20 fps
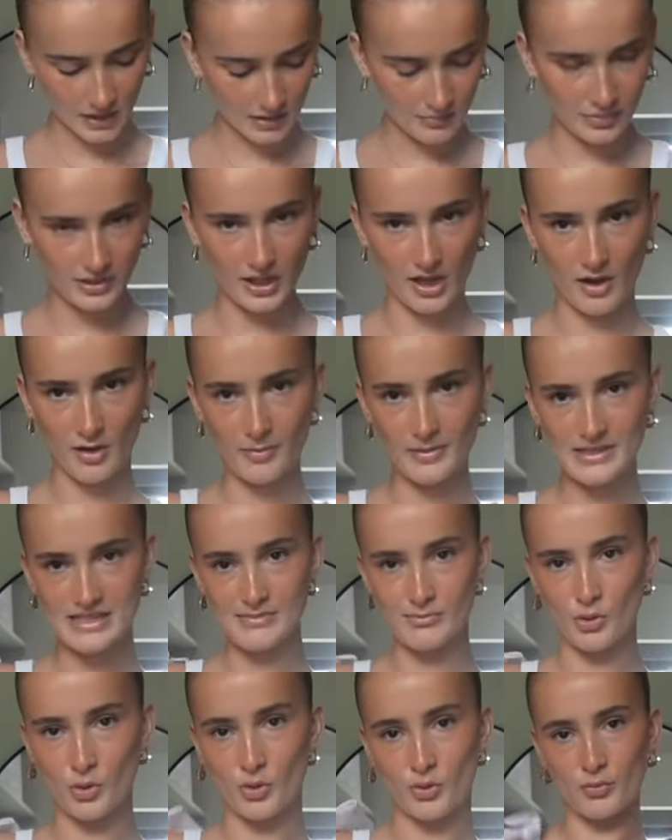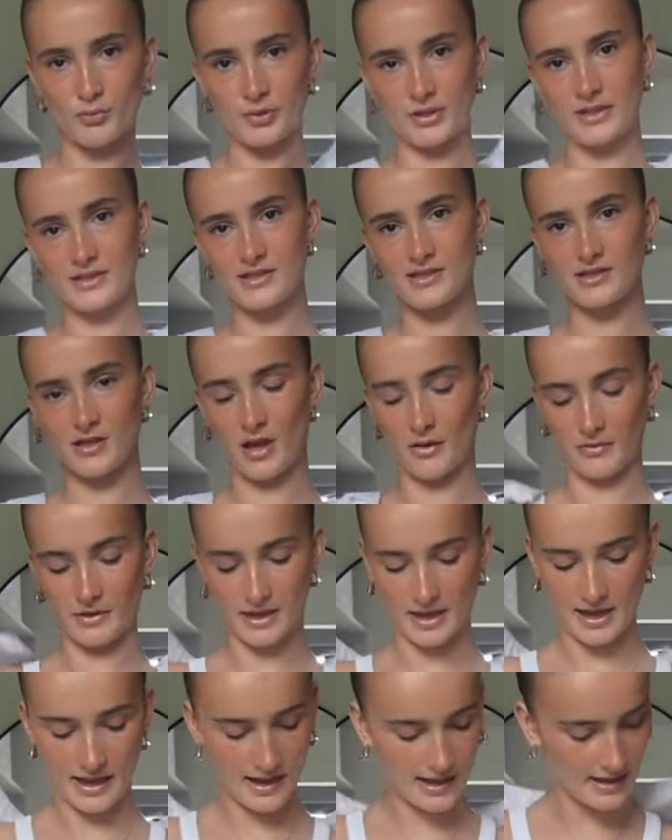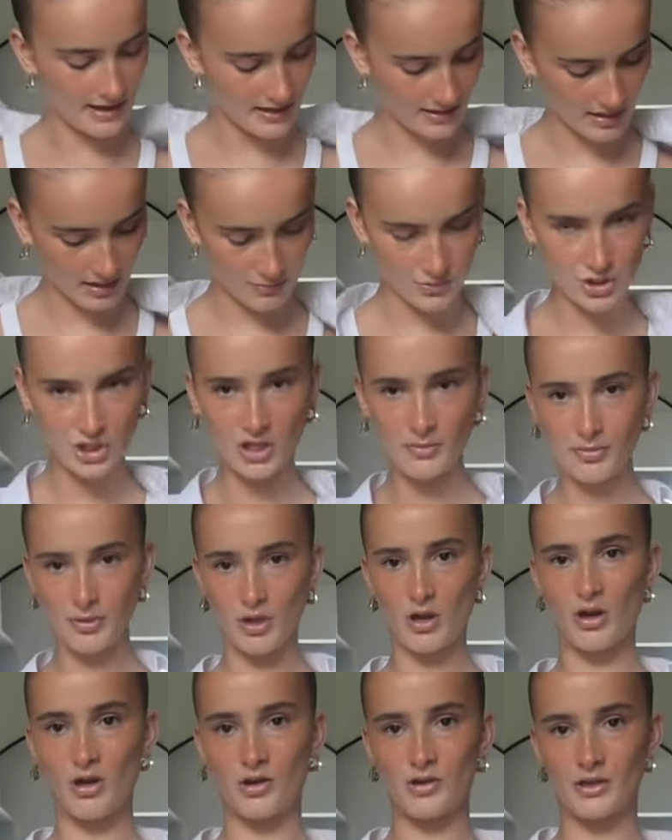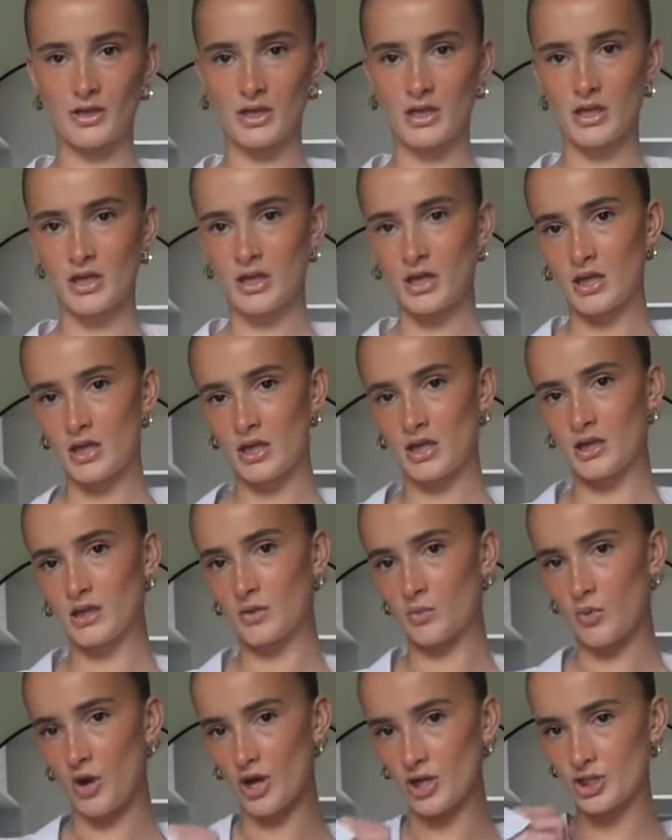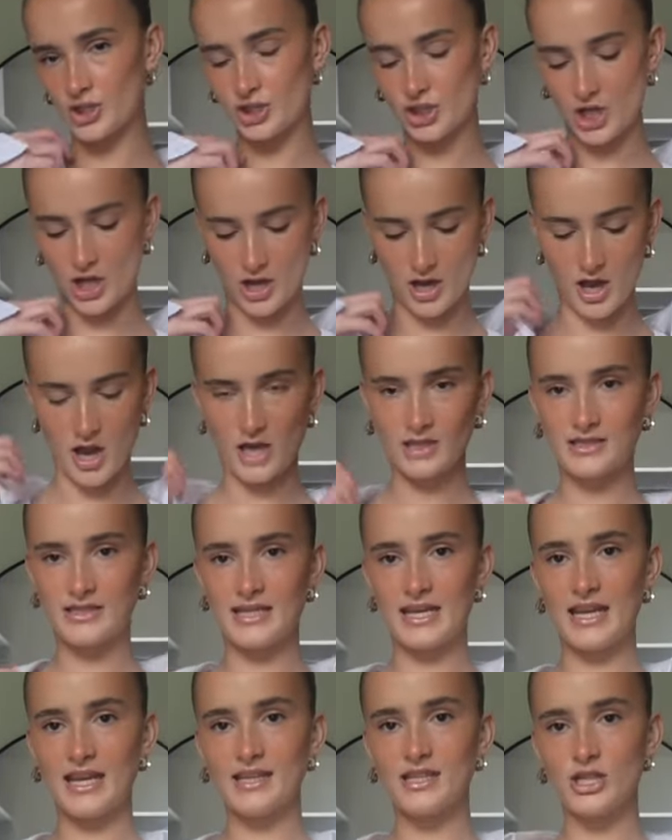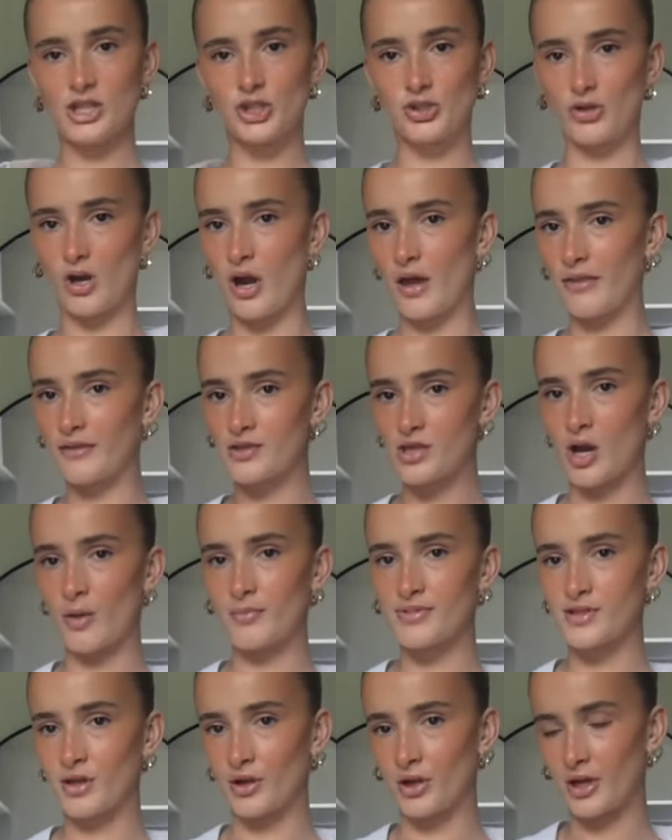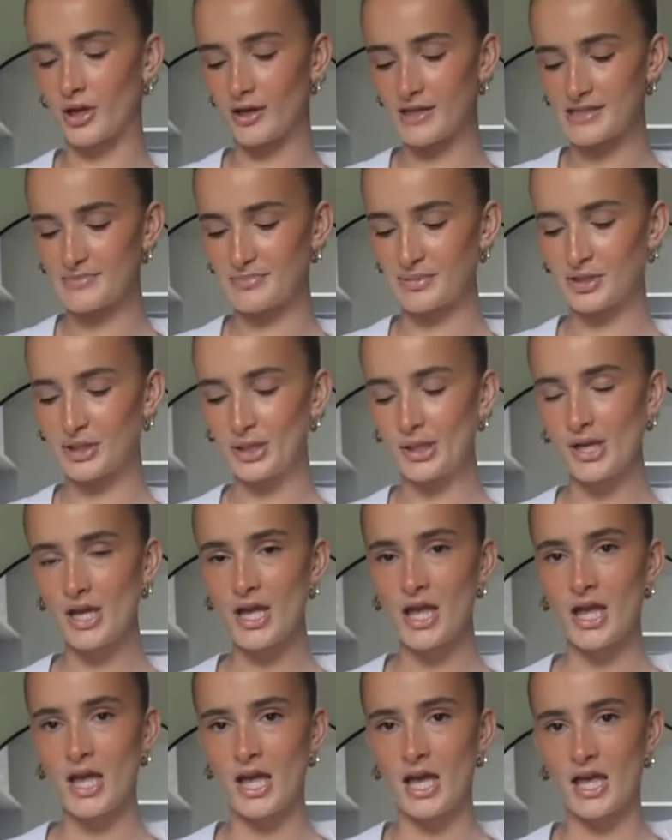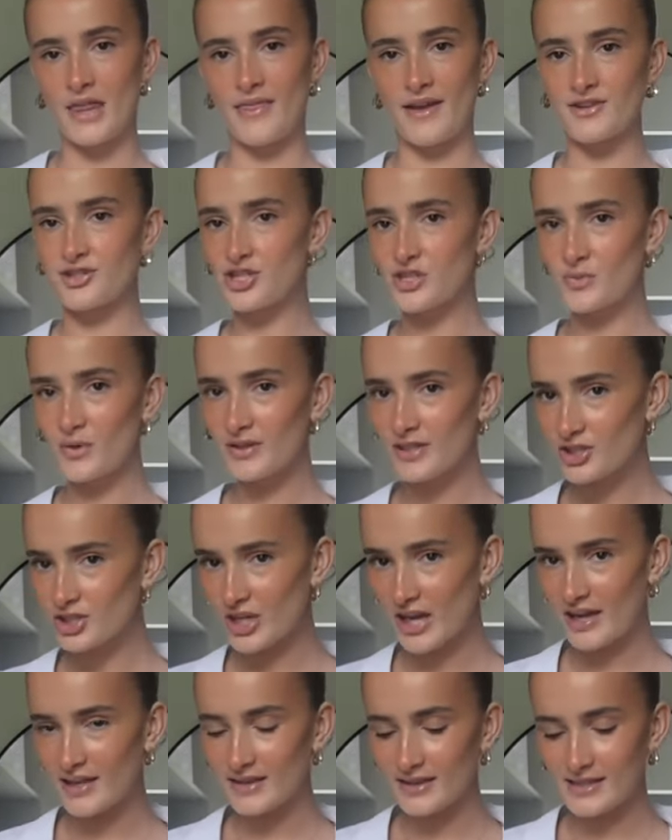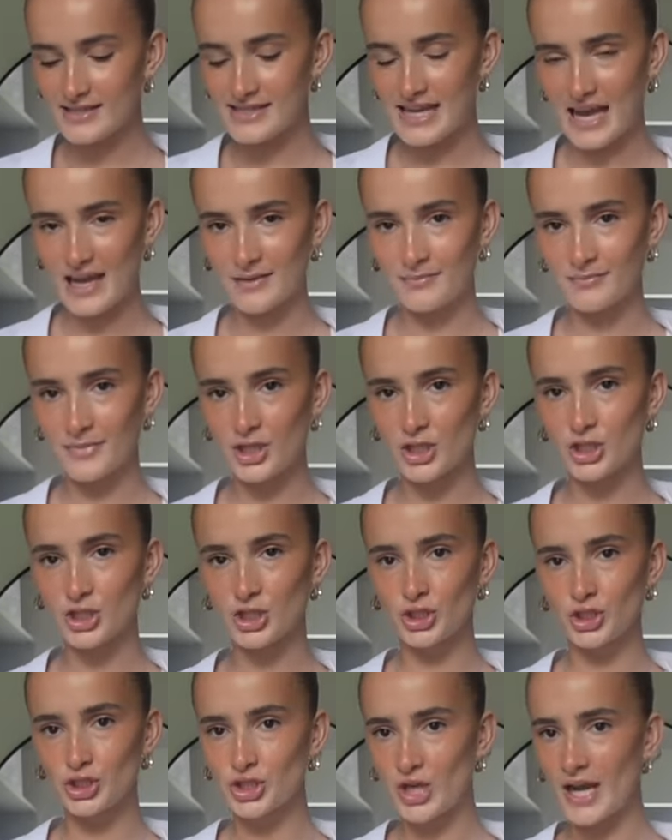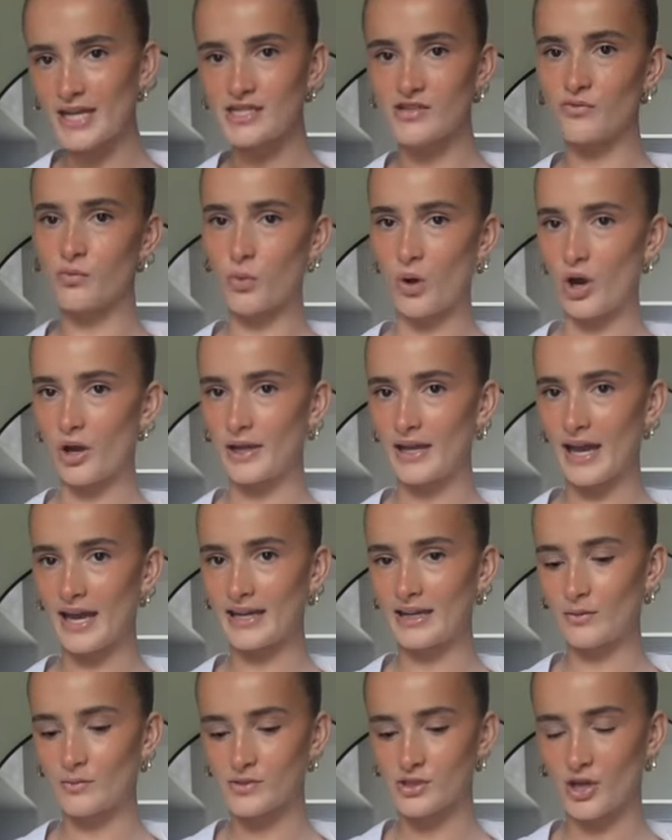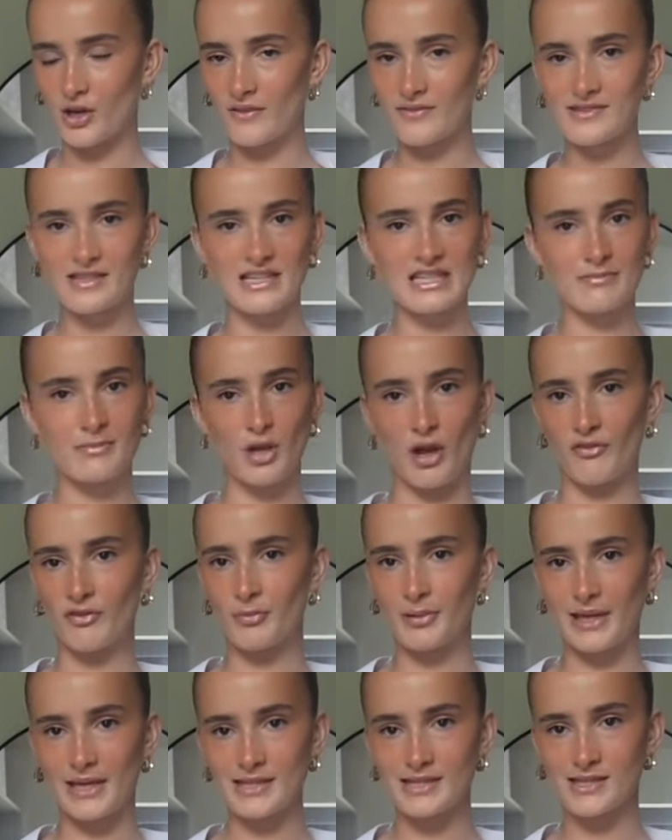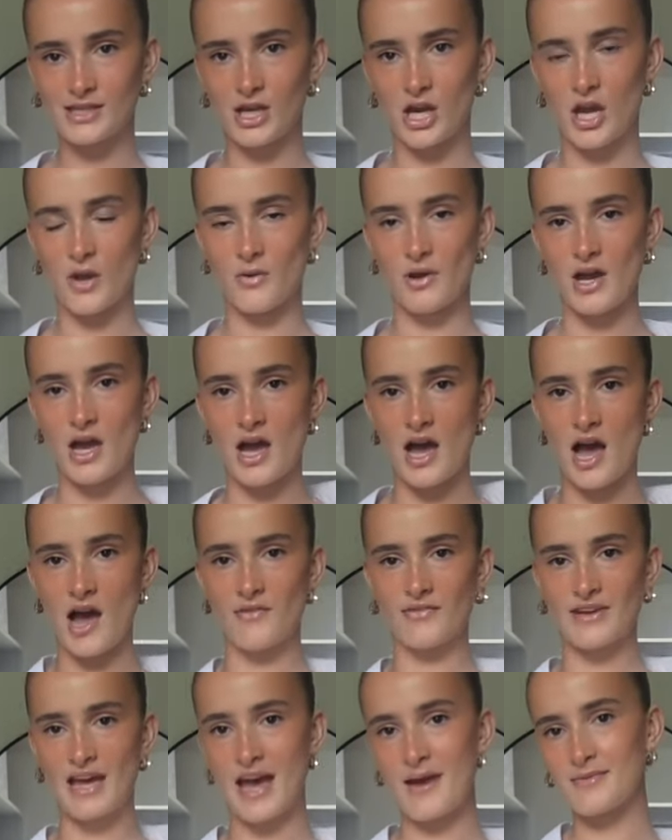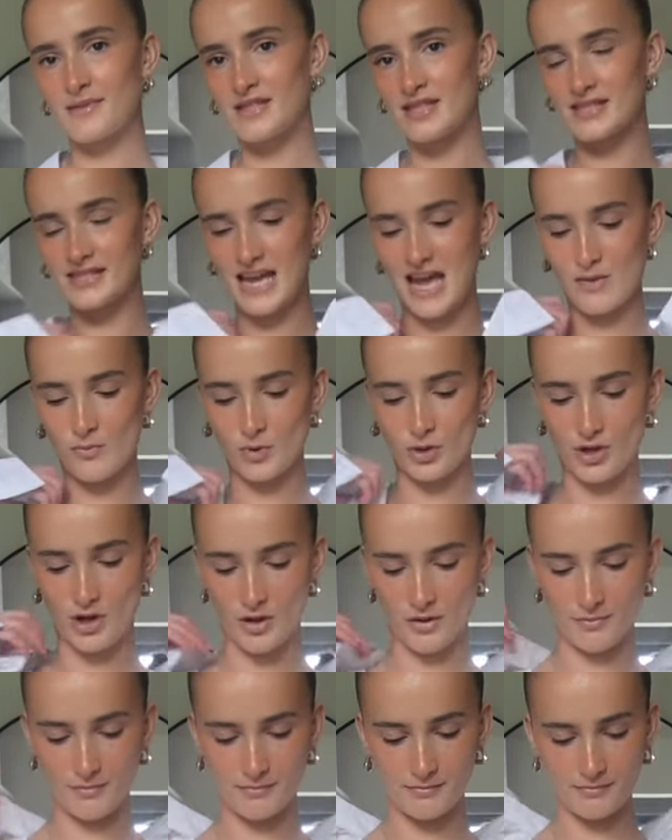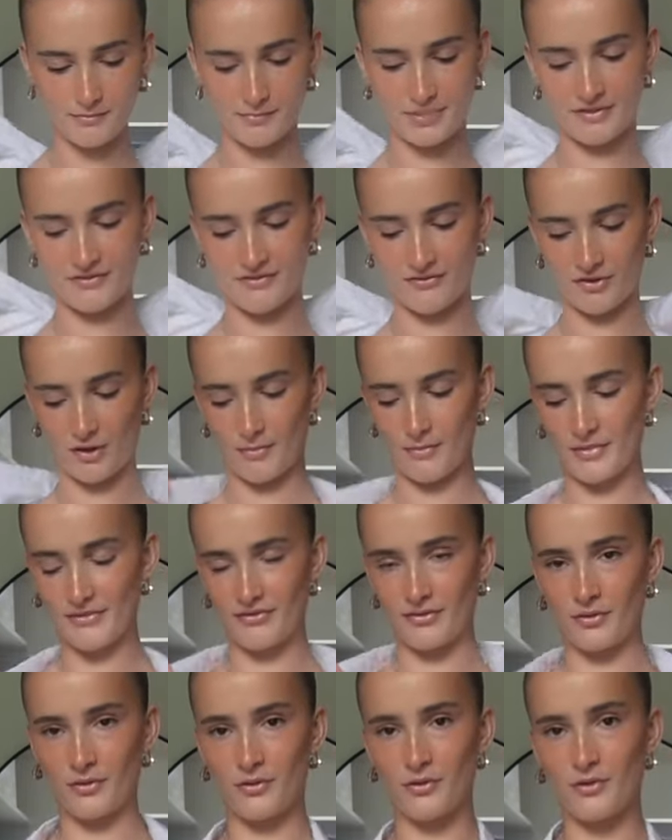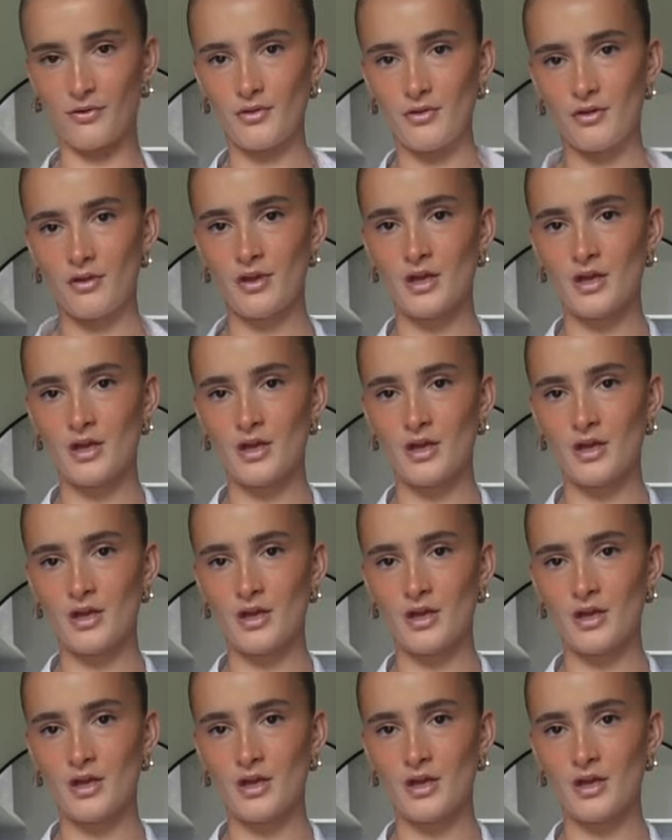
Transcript: But they are a bit small, but it's okay. And then I'm just going to put on the white shirt. I did try the tops on, guys, but they just weren't the same shade of white, and it was kind of sending me off a bit. So I've kept the same one on from before.